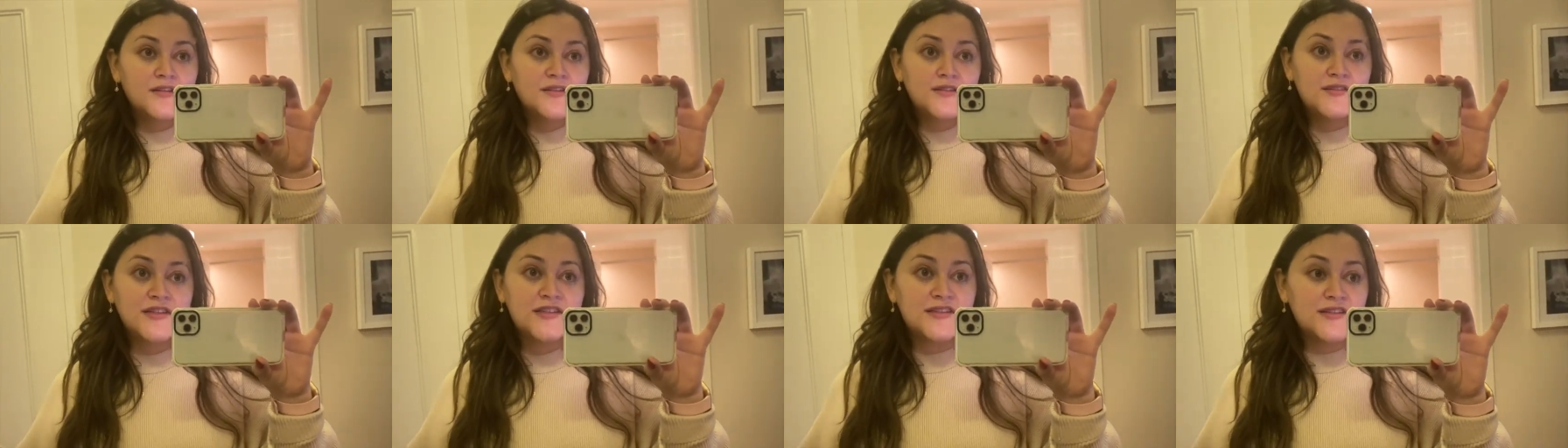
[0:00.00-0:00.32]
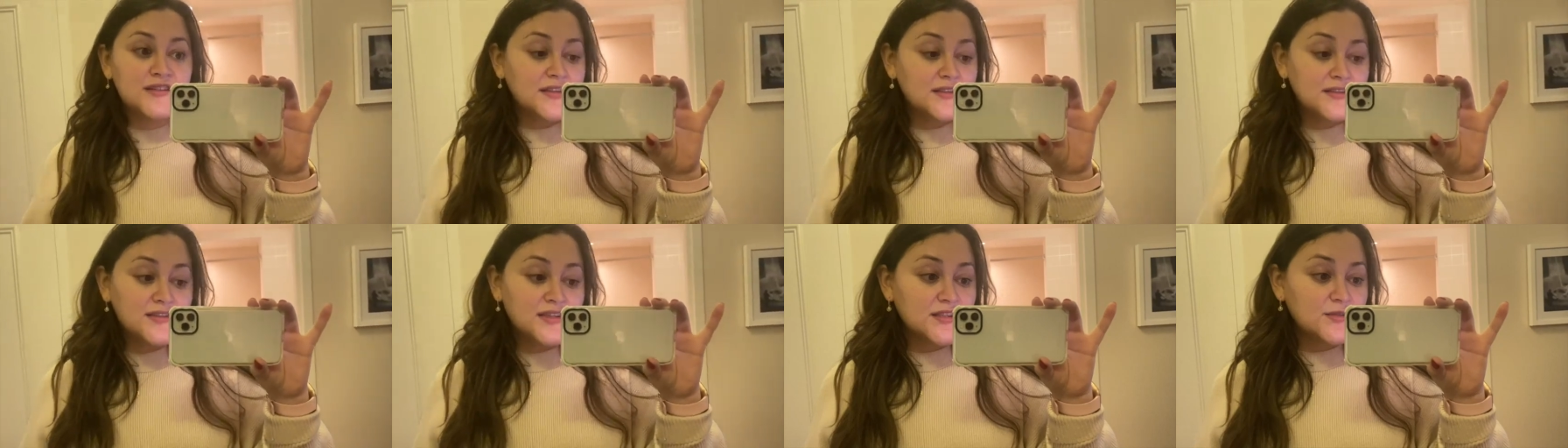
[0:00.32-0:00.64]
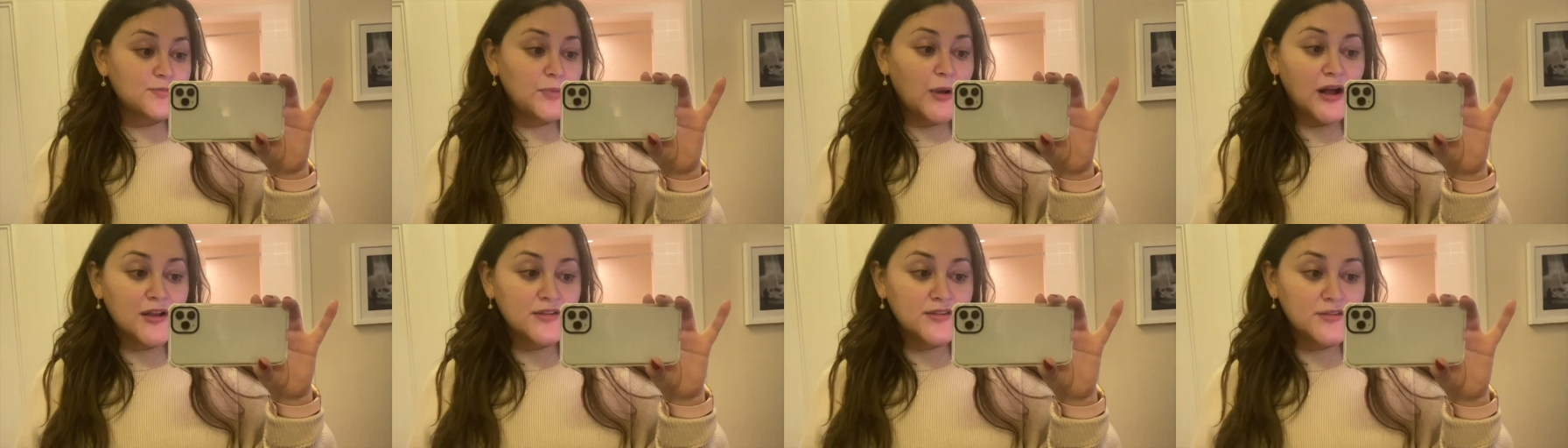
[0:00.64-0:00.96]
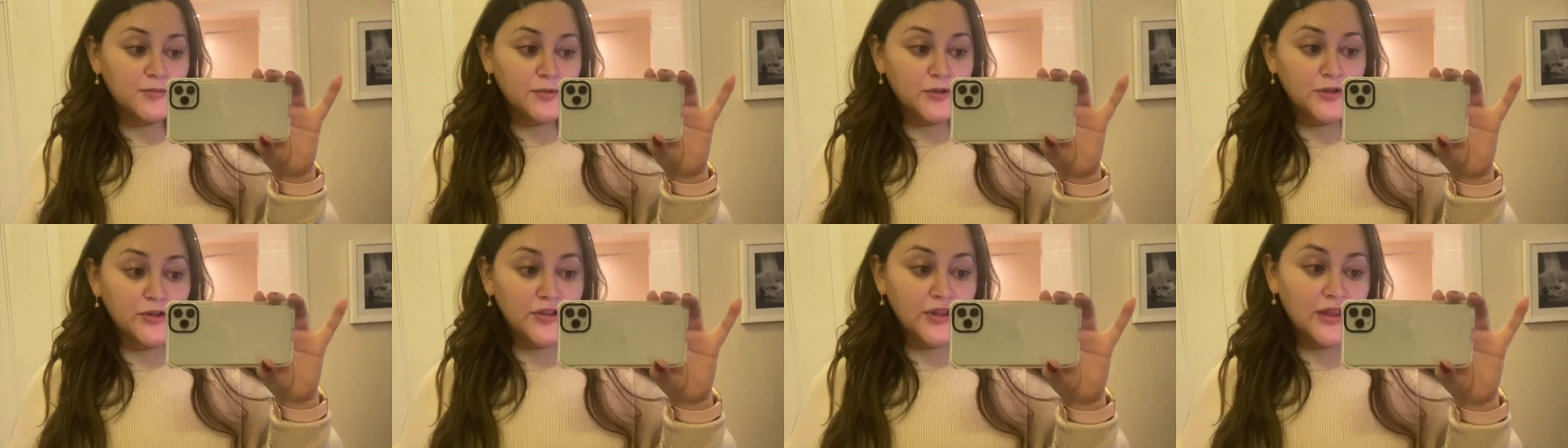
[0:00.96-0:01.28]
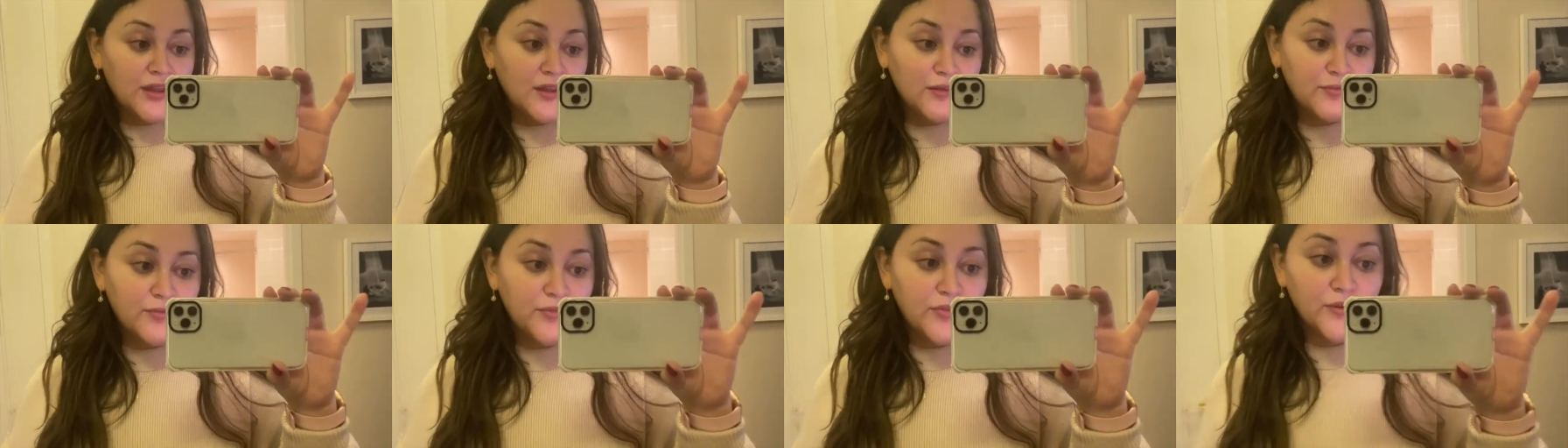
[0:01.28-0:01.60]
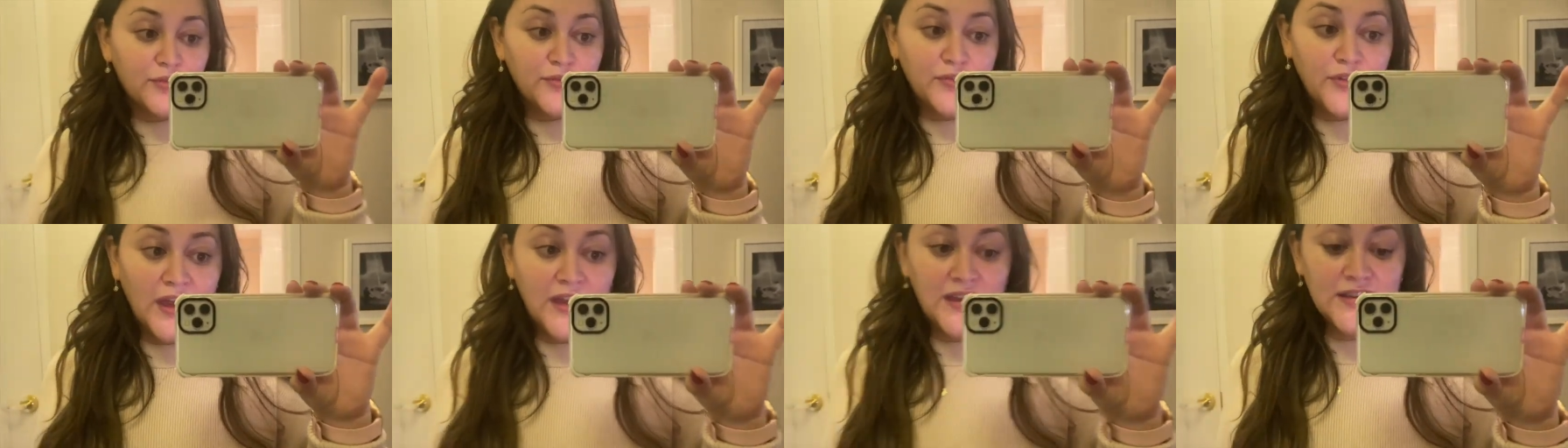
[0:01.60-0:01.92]
distance as possible if the
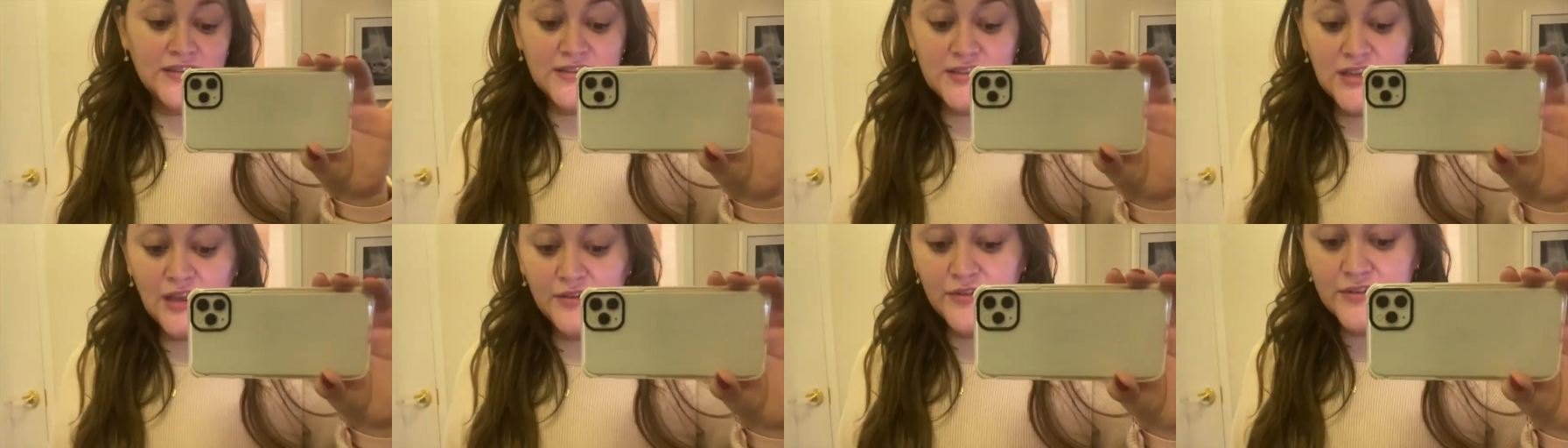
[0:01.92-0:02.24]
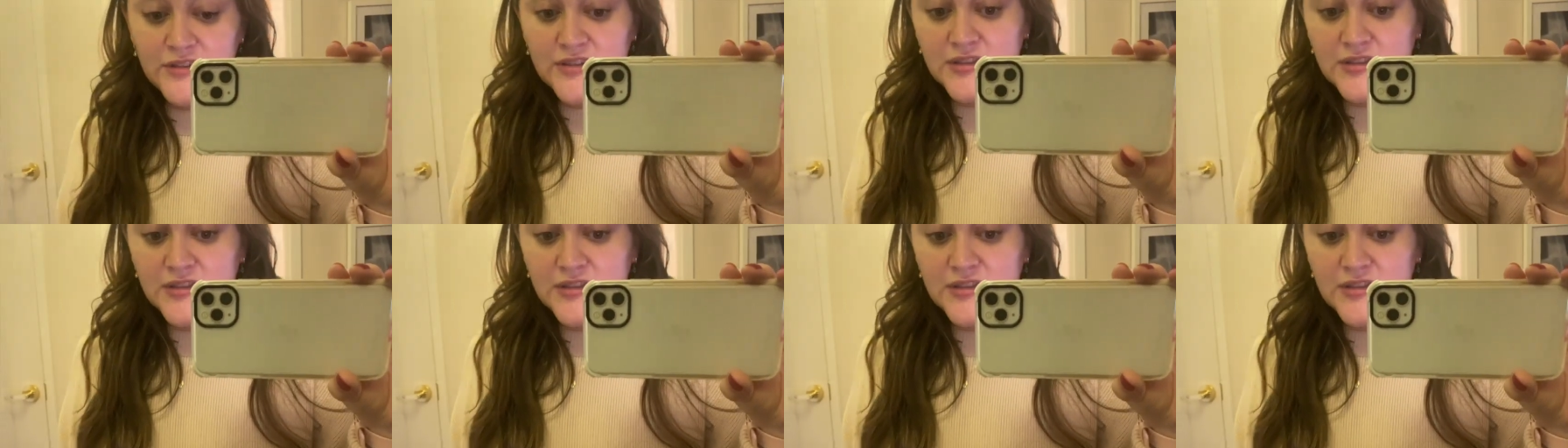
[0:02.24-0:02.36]
flight itself is